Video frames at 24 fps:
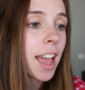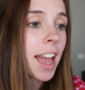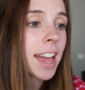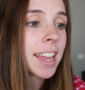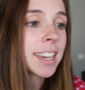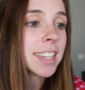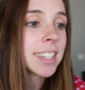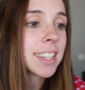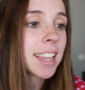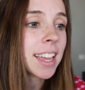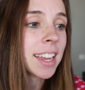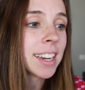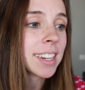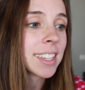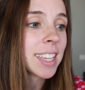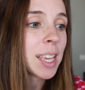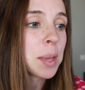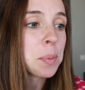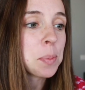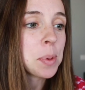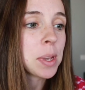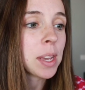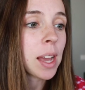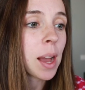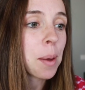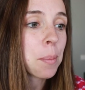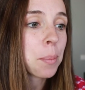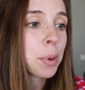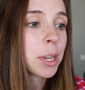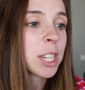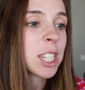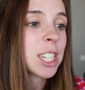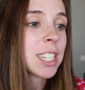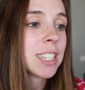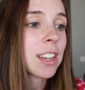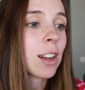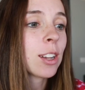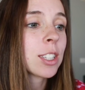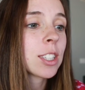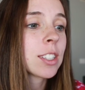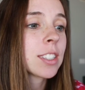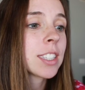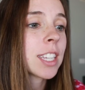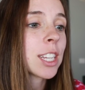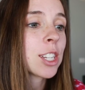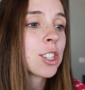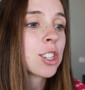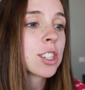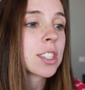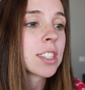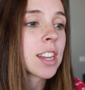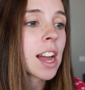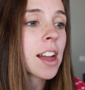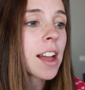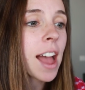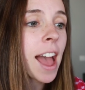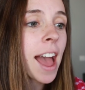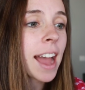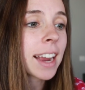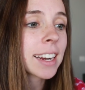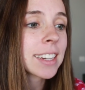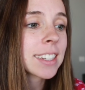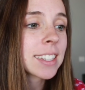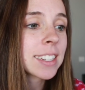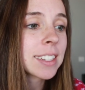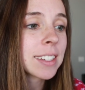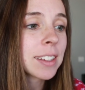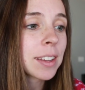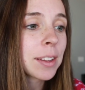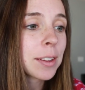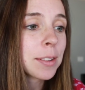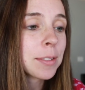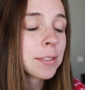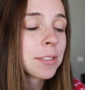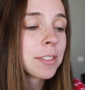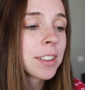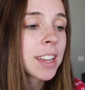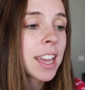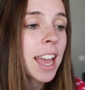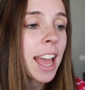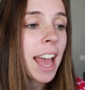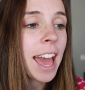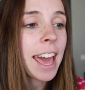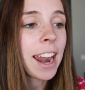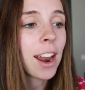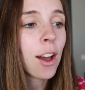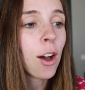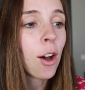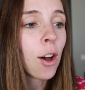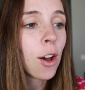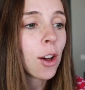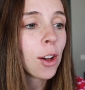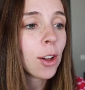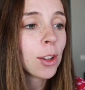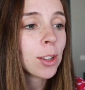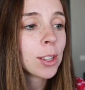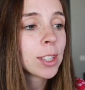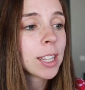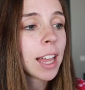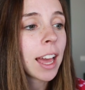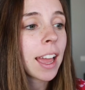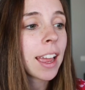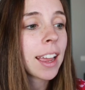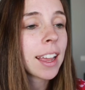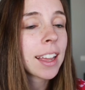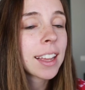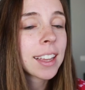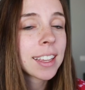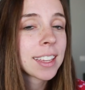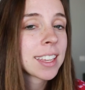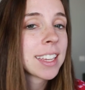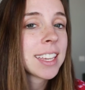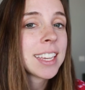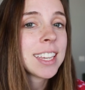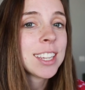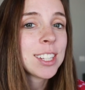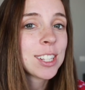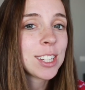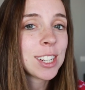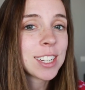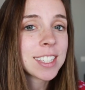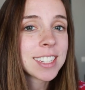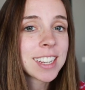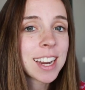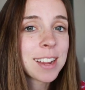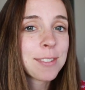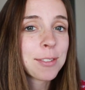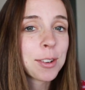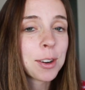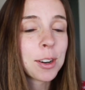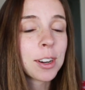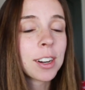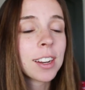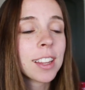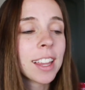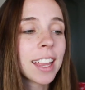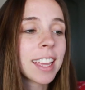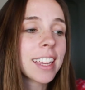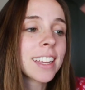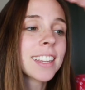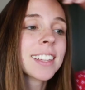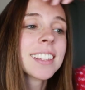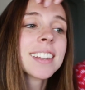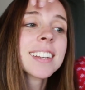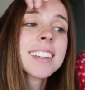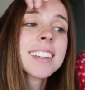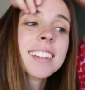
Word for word: and, and keeping up but she also says she's not active at all like she doesn't ever like